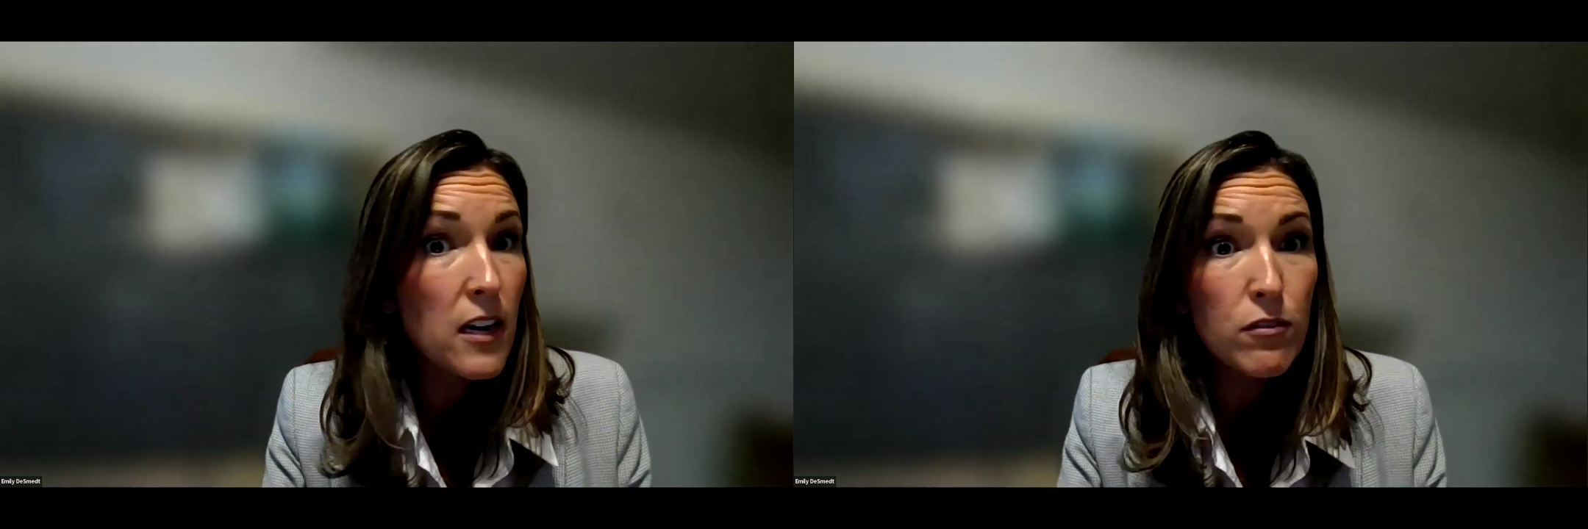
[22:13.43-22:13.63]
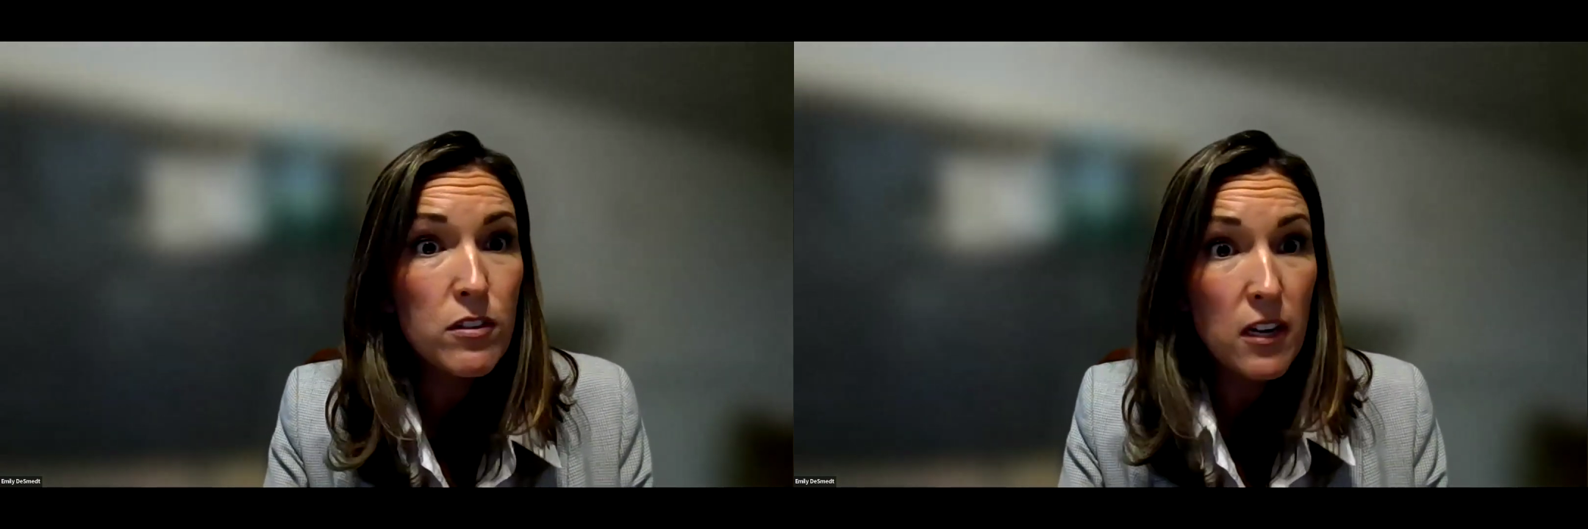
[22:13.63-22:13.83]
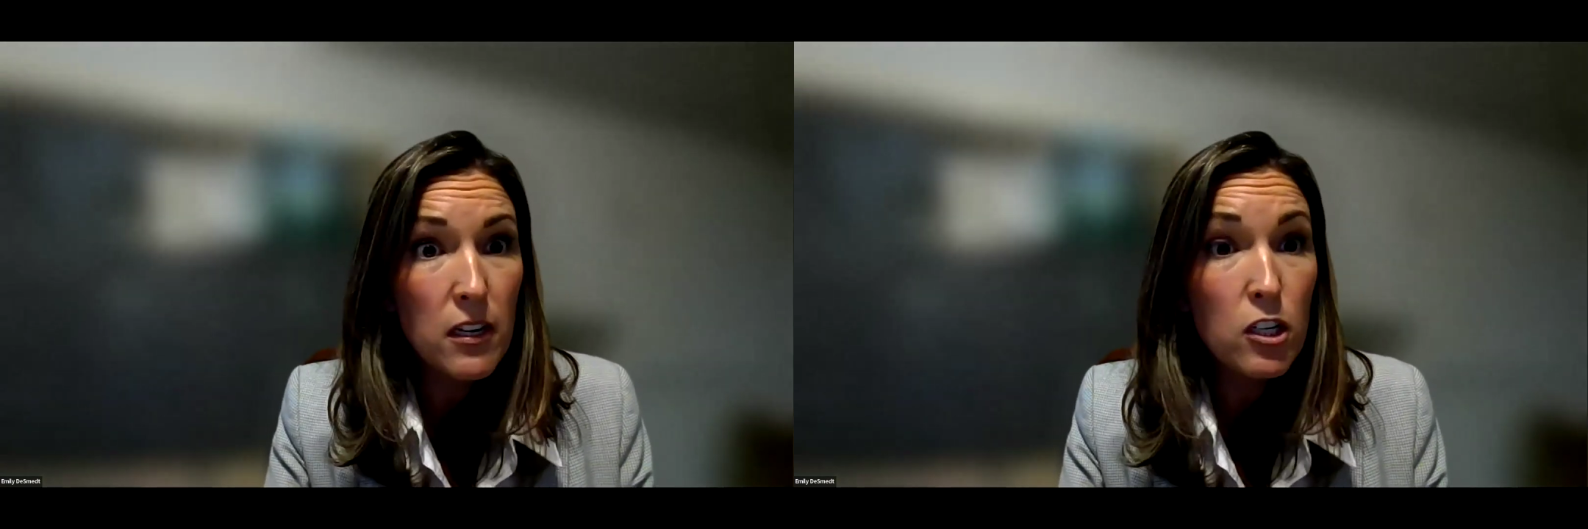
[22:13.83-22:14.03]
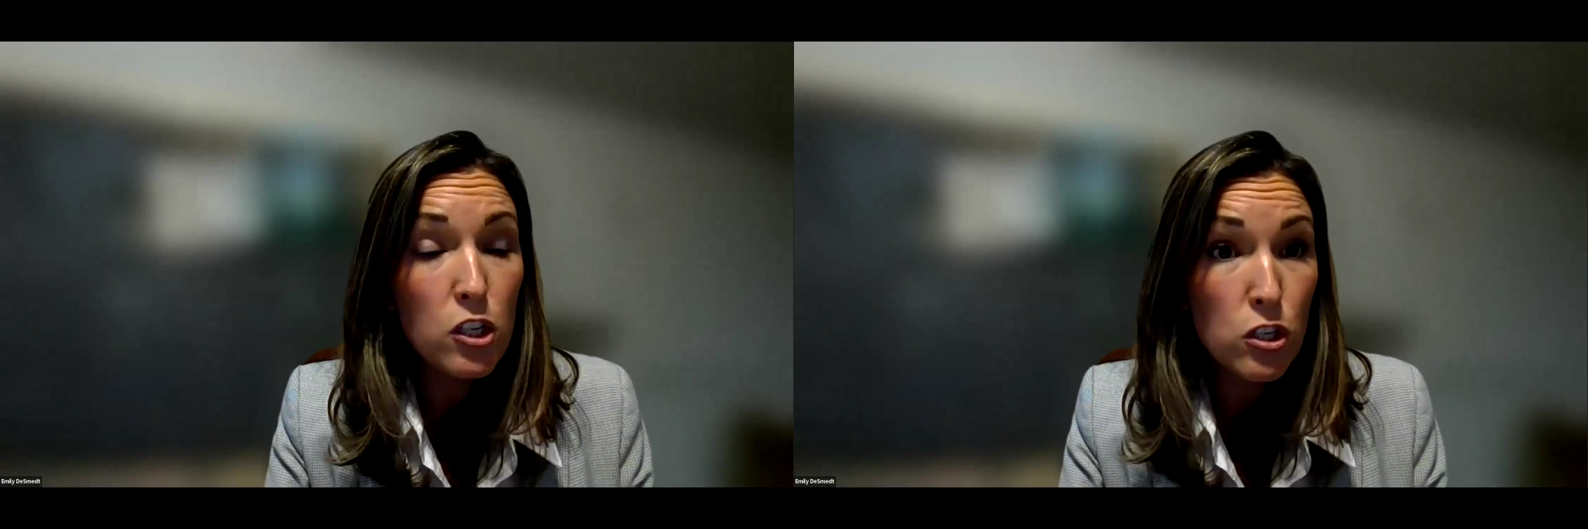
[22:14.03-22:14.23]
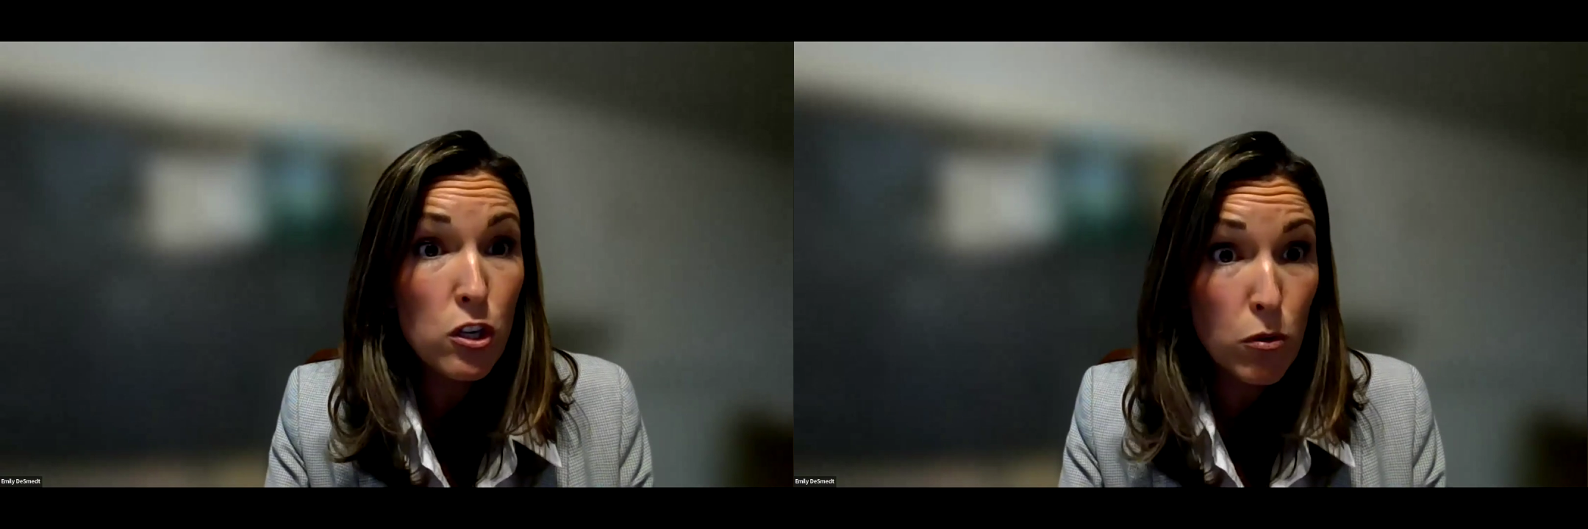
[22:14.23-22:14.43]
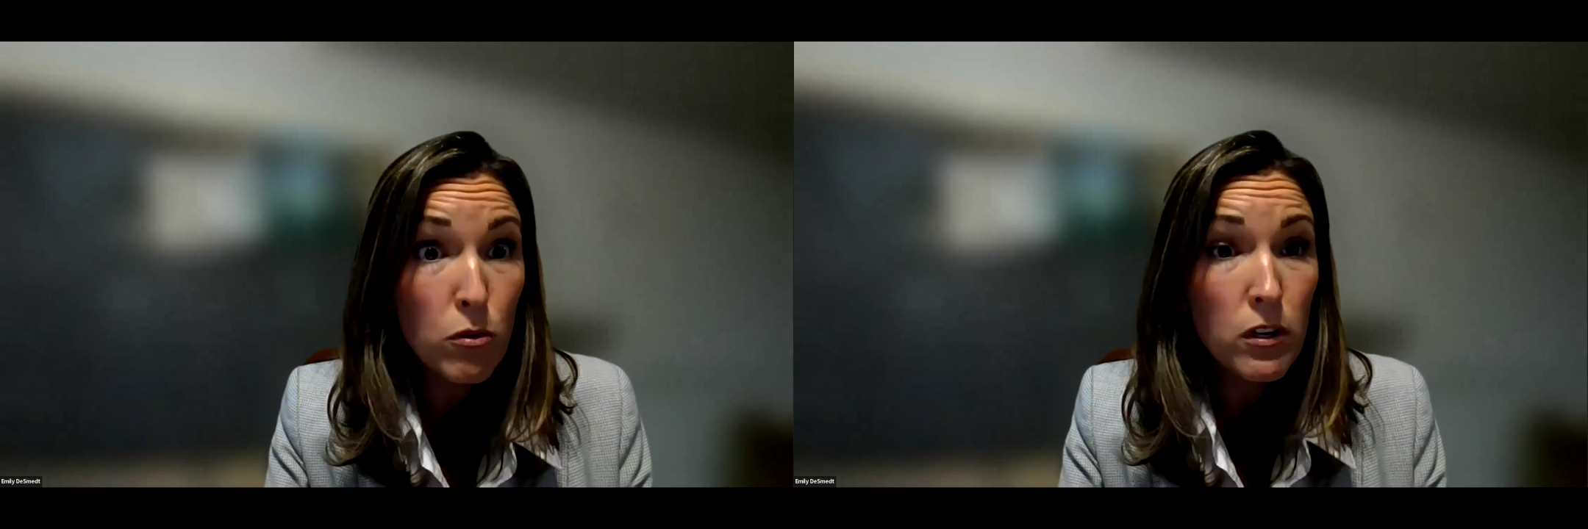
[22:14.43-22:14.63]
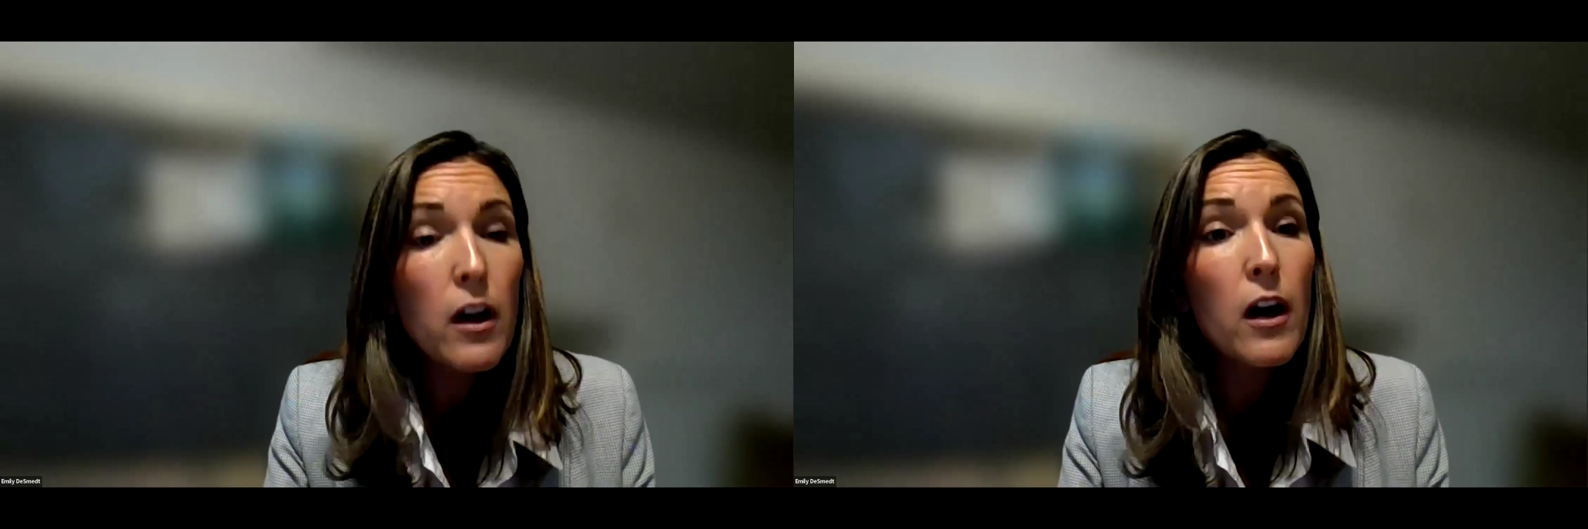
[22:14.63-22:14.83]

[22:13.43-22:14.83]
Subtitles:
have standing to sue.